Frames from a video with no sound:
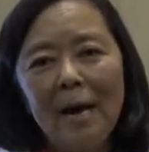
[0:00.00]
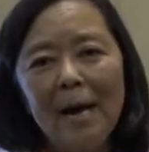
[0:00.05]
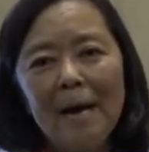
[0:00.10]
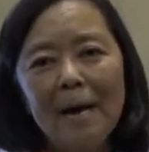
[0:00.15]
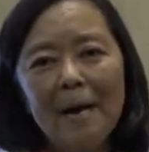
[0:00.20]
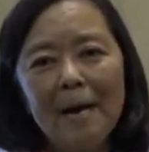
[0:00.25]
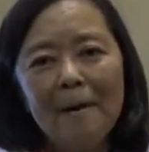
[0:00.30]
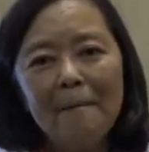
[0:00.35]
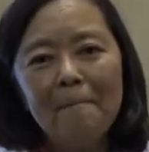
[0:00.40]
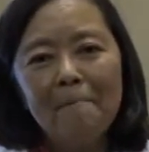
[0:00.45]

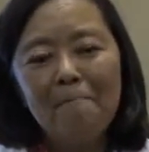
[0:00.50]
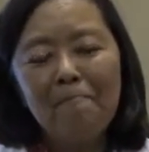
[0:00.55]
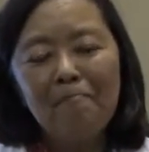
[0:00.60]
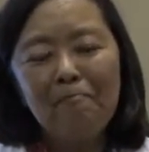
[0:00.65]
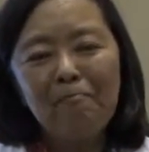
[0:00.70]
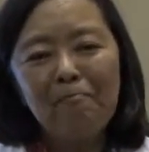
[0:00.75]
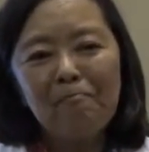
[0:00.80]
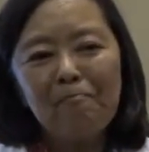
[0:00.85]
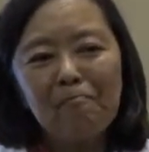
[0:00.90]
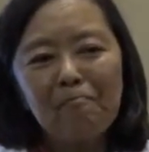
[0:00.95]
Um,
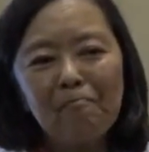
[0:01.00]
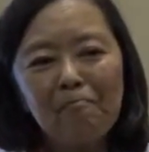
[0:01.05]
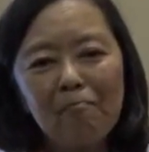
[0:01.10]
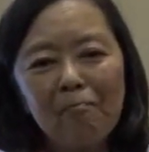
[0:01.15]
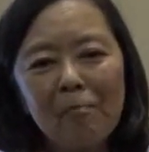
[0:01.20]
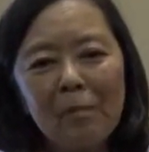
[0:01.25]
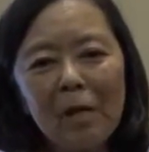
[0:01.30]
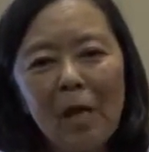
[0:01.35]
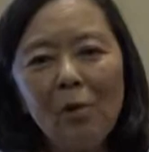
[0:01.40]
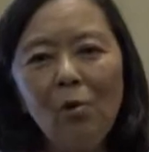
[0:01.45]

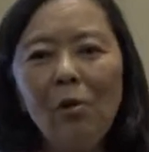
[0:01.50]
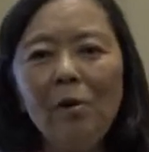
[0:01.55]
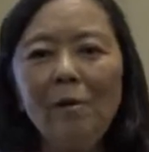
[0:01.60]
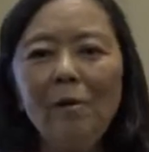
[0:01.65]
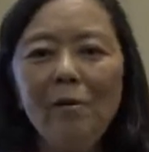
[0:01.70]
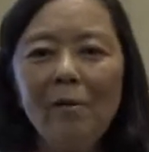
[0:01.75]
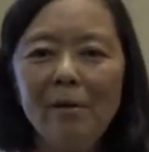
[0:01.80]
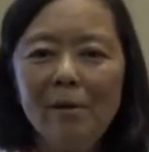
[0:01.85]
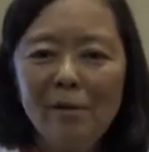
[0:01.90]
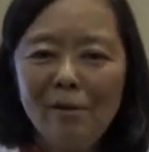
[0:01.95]

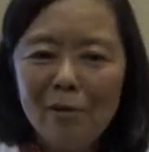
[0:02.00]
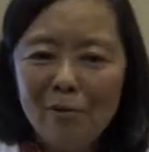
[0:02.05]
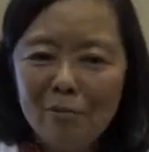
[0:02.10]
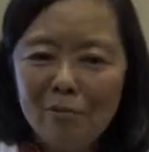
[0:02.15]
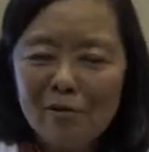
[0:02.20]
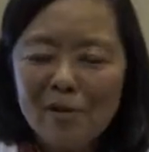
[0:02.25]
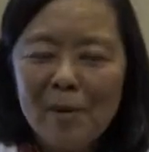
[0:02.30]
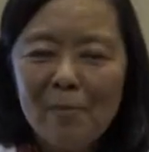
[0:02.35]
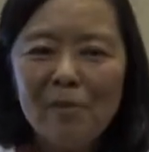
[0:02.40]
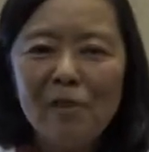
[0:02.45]
you know,
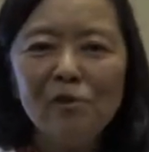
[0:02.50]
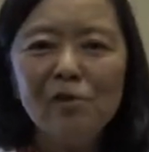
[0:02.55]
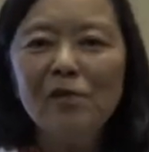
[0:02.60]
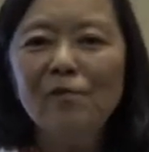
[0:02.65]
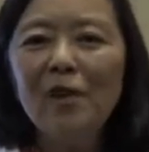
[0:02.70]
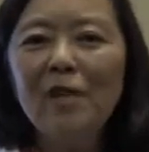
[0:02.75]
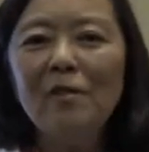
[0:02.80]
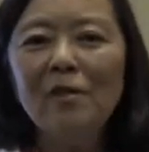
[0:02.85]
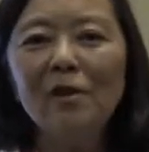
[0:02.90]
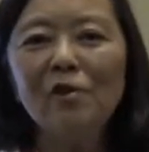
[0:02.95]
some of those
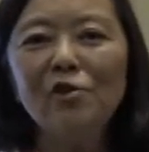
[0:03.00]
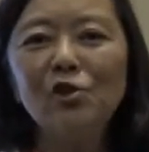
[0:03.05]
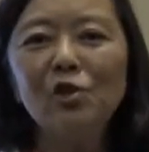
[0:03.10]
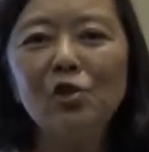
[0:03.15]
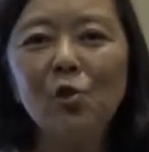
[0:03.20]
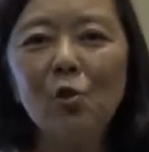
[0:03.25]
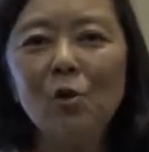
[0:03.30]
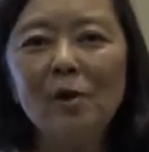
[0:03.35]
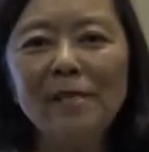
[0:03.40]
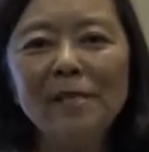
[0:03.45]
fun little
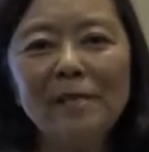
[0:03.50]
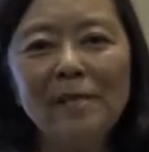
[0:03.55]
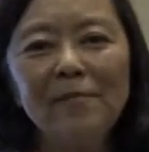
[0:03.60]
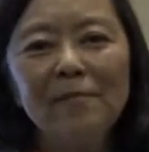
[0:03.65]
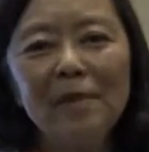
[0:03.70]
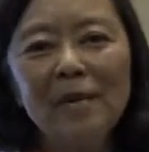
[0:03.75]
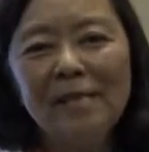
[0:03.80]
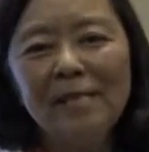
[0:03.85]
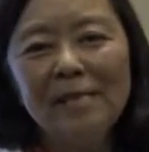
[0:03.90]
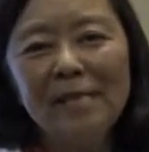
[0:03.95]
stories of
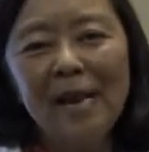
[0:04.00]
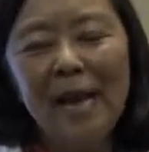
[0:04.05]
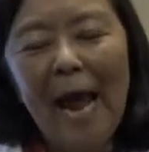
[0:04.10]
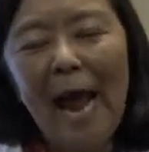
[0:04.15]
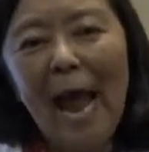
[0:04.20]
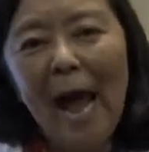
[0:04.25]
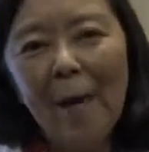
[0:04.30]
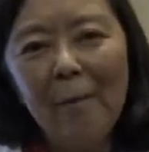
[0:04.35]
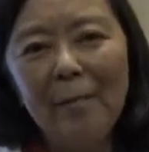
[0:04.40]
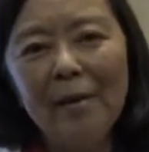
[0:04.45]
things that
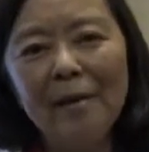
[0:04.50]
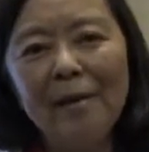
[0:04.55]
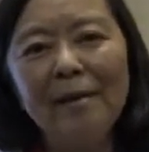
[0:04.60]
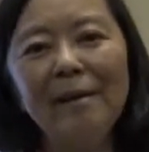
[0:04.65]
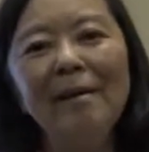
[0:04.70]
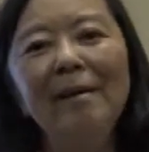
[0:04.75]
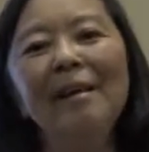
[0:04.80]
happen